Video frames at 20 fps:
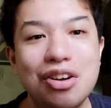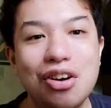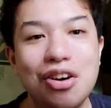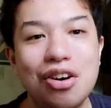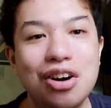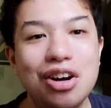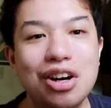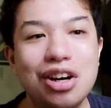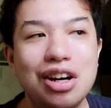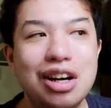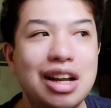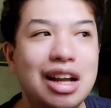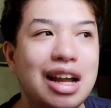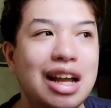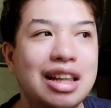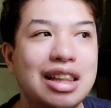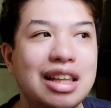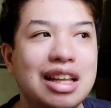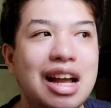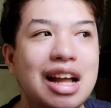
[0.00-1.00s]
or
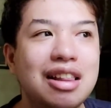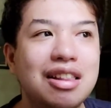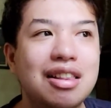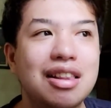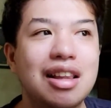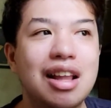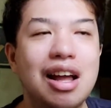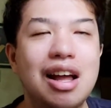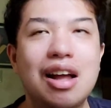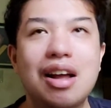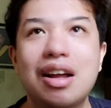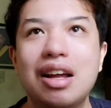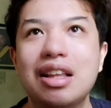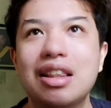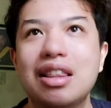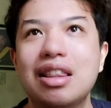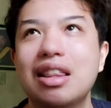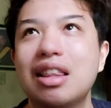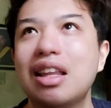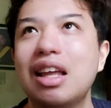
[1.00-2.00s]
it got uh,
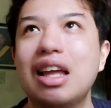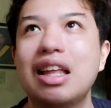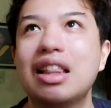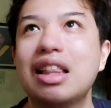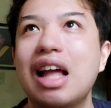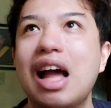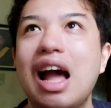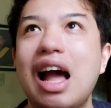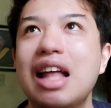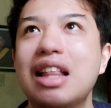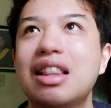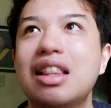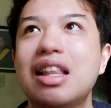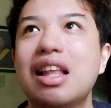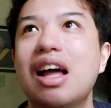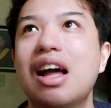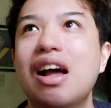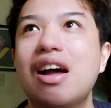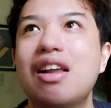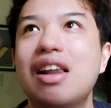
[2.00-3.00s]
it it had
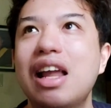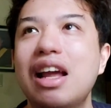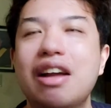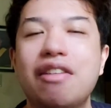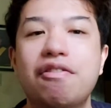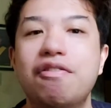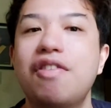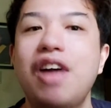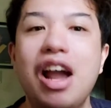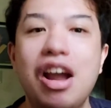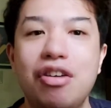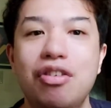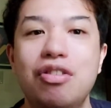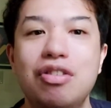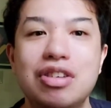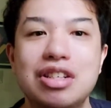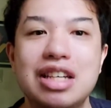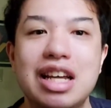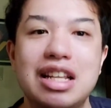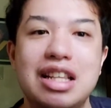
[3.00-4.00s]
uh, like
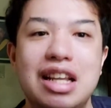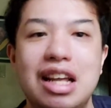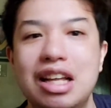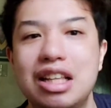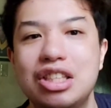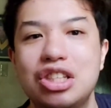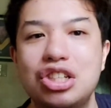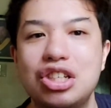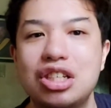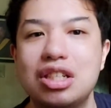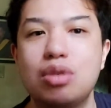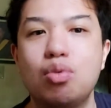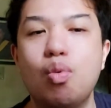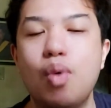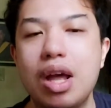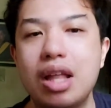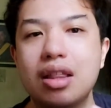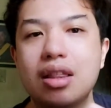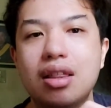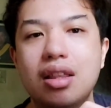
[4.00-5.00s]
virus and it just
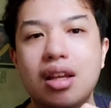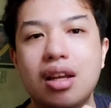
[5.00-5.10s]
went